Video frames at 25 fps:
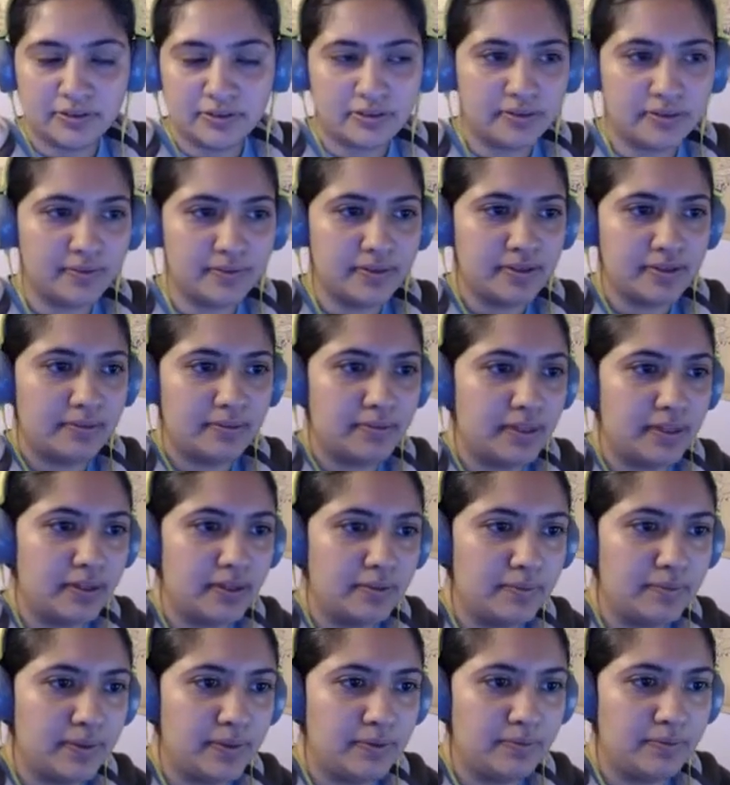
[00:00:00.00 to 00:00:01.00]
Maybe something
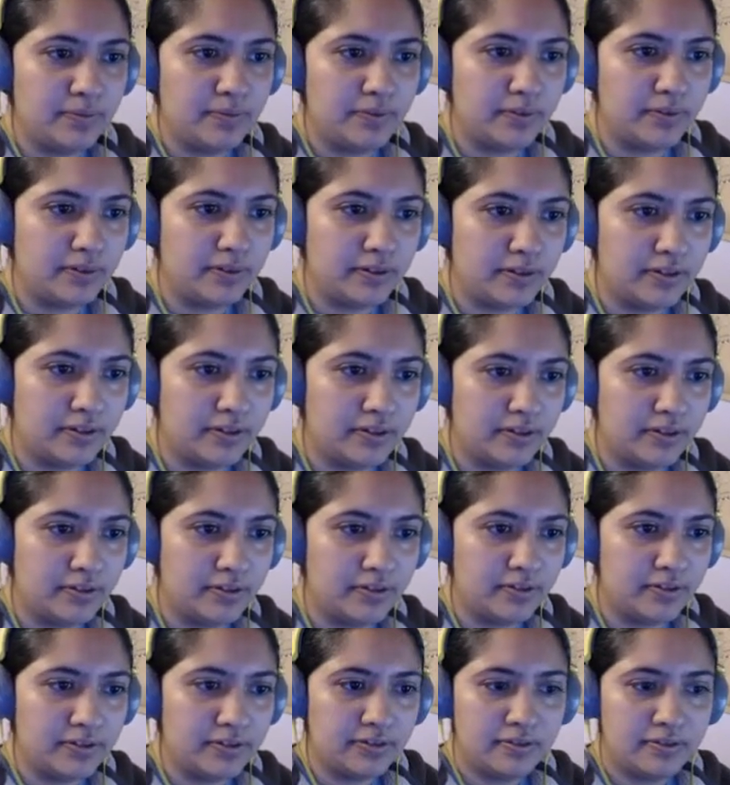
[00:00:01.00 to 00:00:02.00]
a bit more
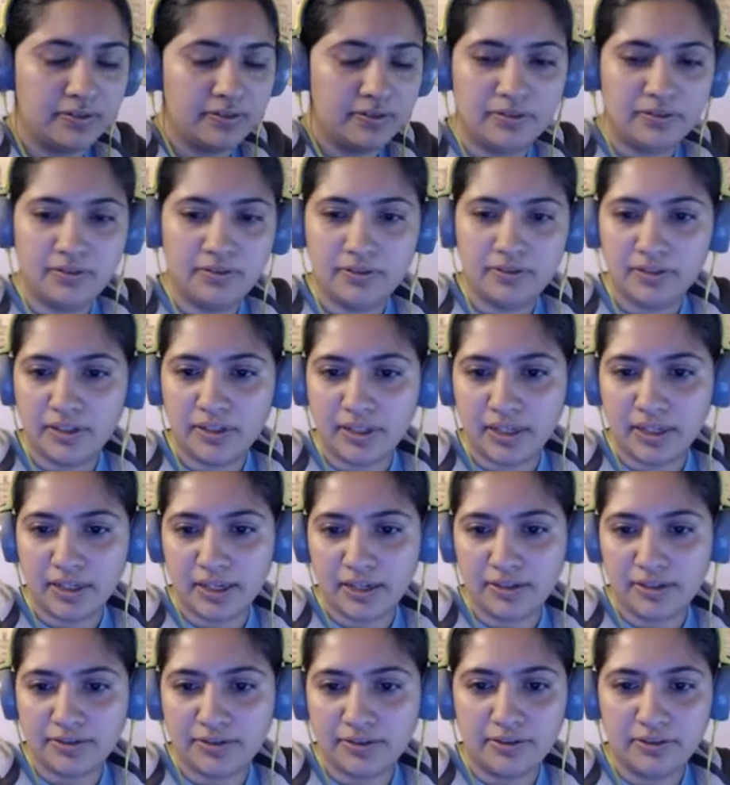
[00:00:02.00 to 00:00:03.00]

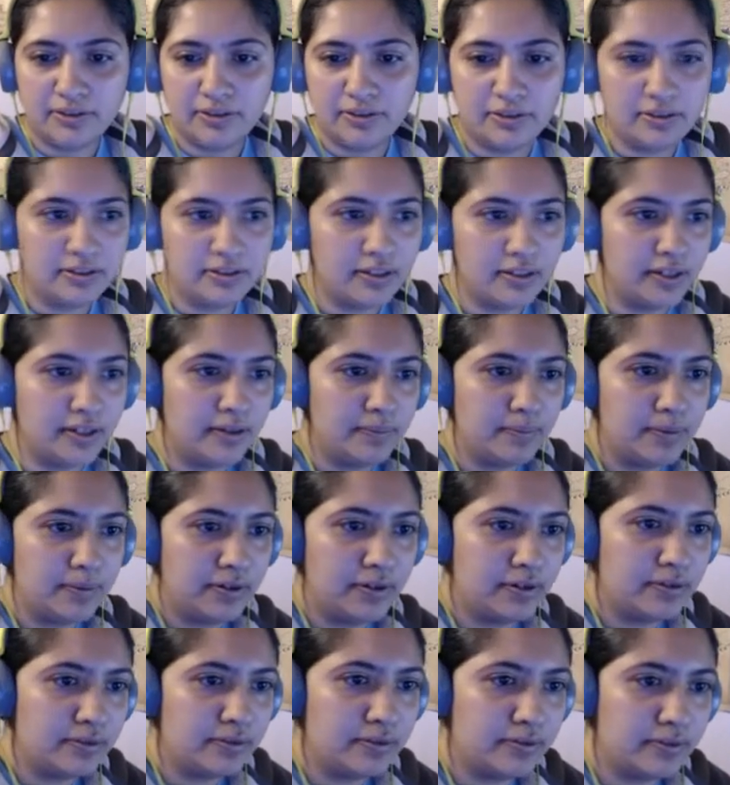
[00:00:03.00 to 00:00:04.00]
hazel,
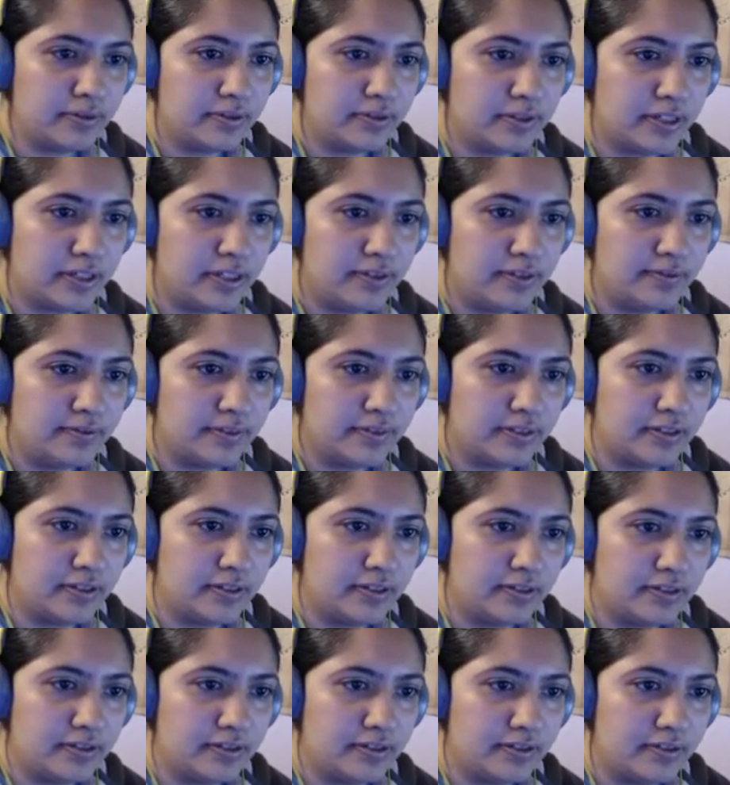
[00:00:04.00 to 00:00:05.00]
amber, or
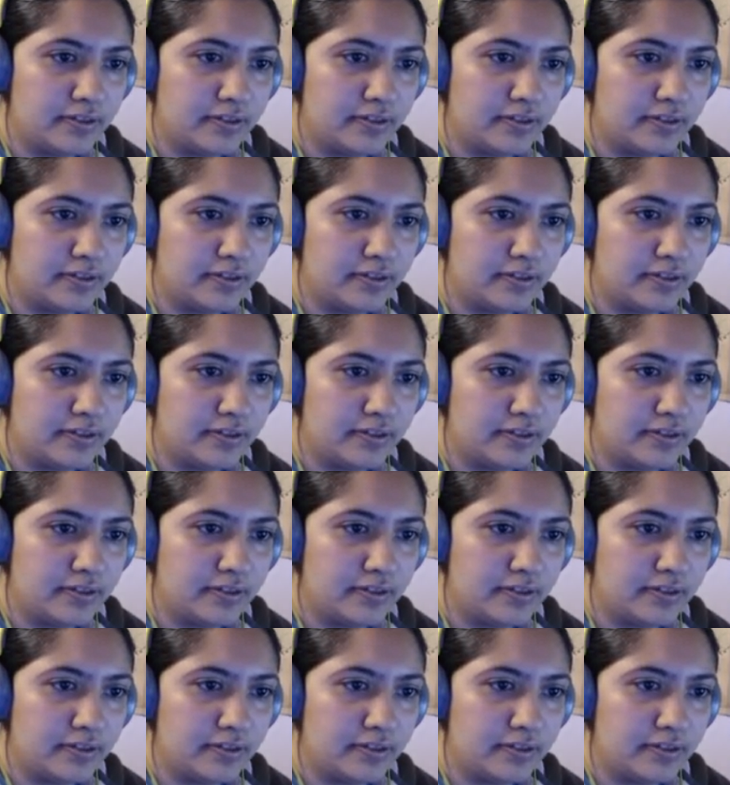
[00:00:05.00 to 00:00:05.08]
even